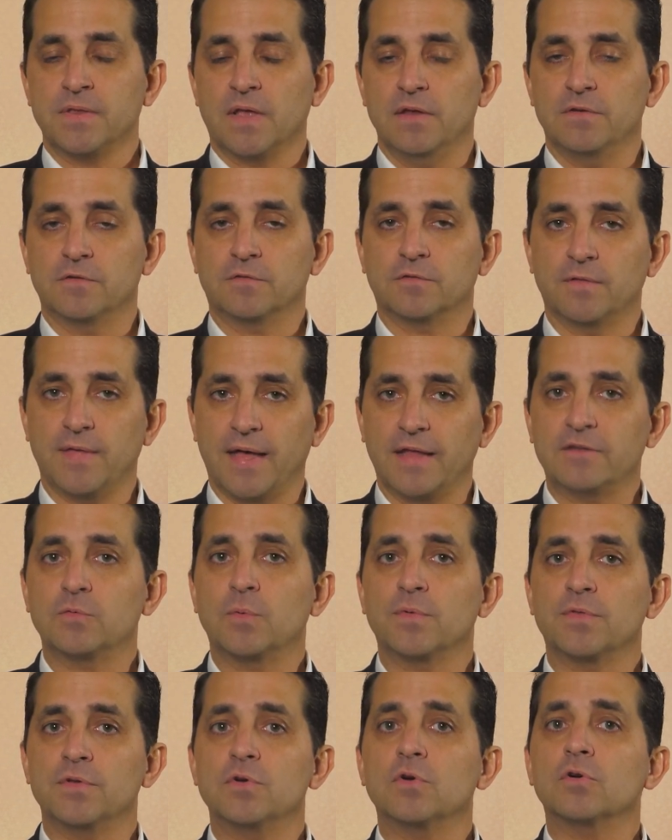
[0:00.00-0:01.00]
And so that's
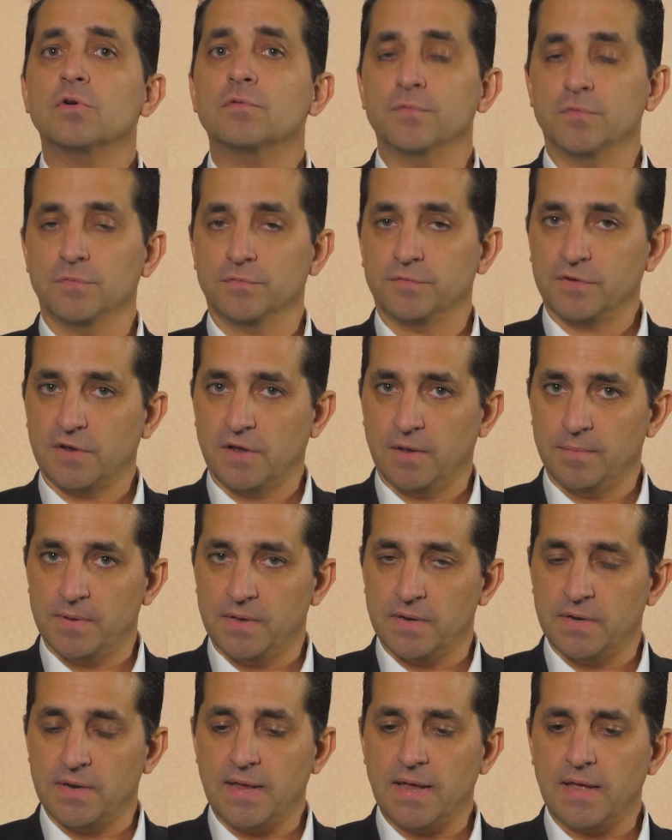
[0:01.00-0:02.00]
where the nerve roots come
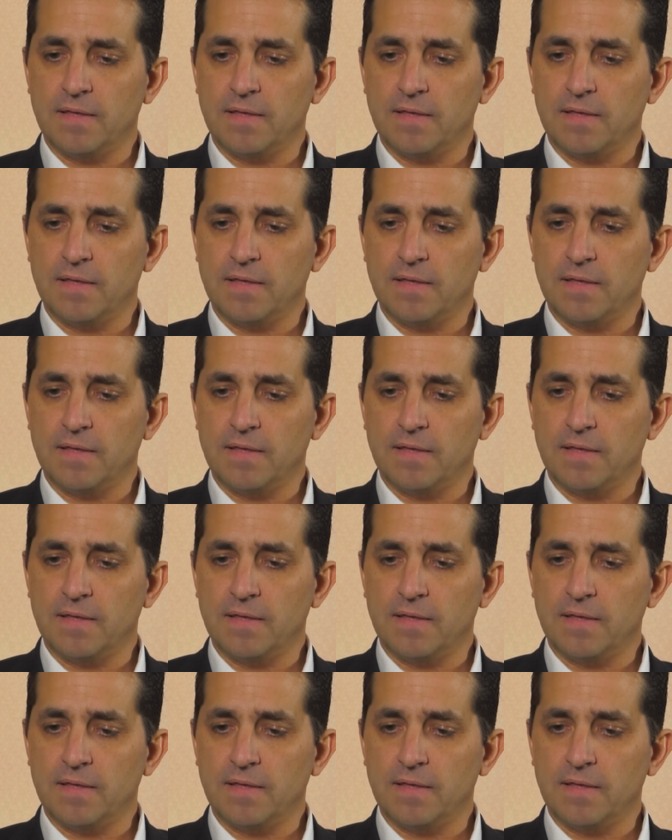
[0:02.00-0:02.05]
in,